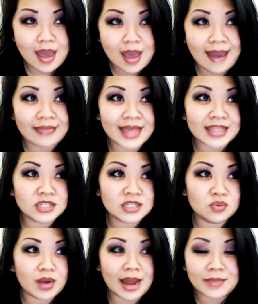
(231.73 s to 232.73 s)
And
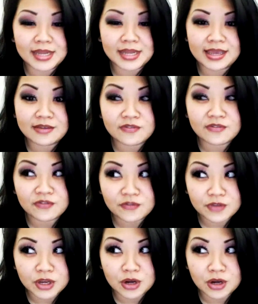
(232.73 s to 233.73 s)
that's what I believe,
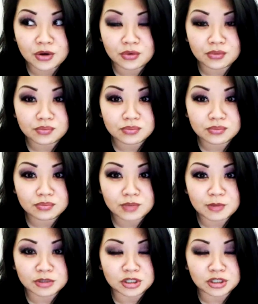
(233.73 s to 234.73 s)

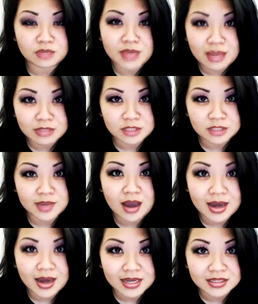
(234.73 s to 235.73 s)
people should be able to be
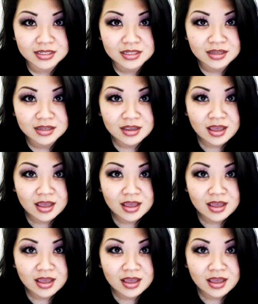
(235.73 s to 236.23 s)
honest